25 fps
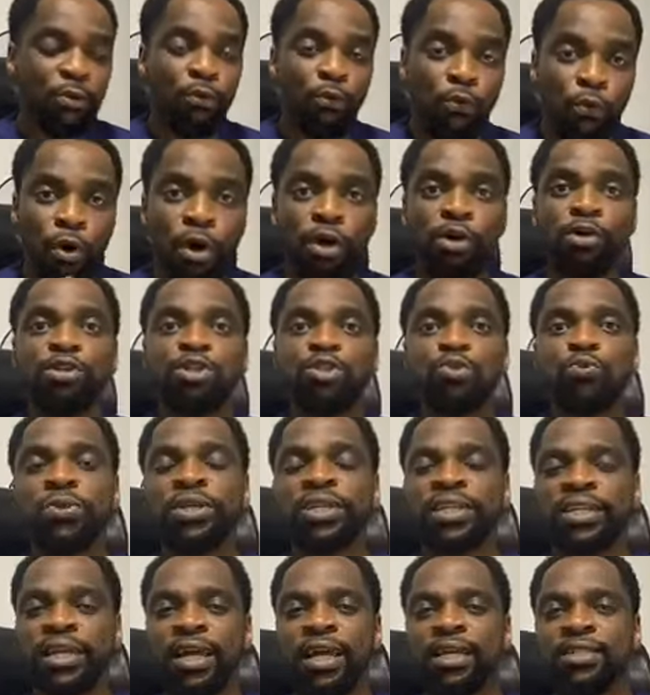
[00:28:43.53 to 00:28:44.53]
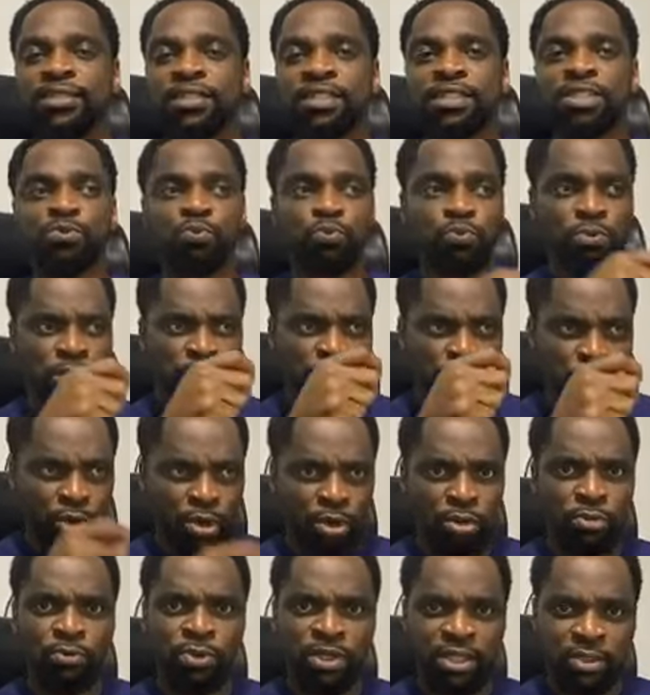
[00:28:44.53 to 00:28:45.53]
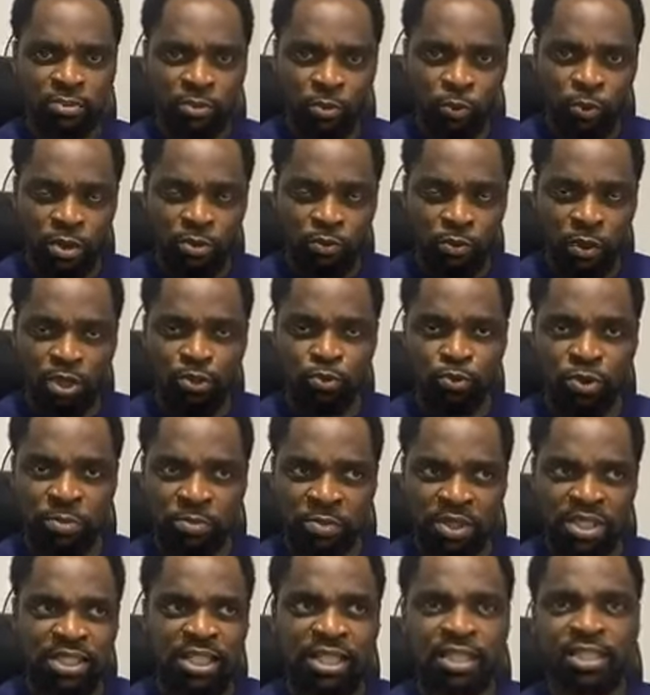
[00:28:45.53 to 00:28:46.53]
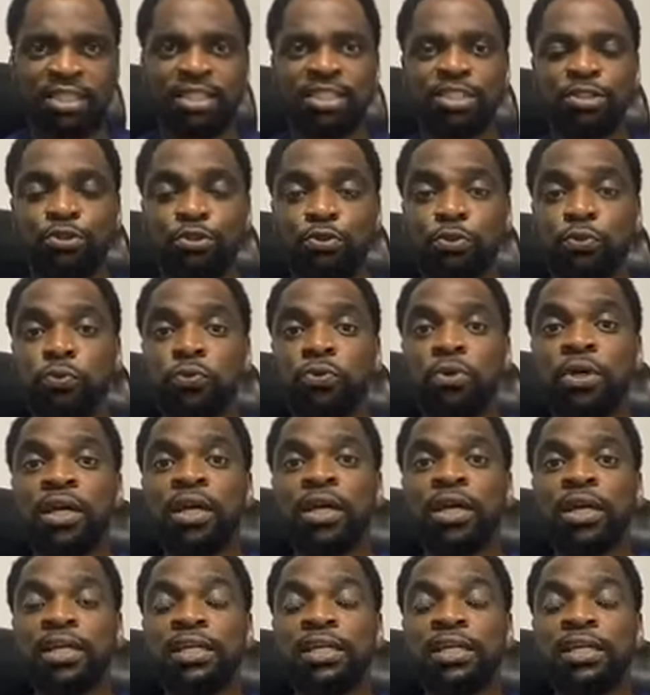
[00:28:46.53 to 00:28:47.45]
Once we get it, we know what we immediately do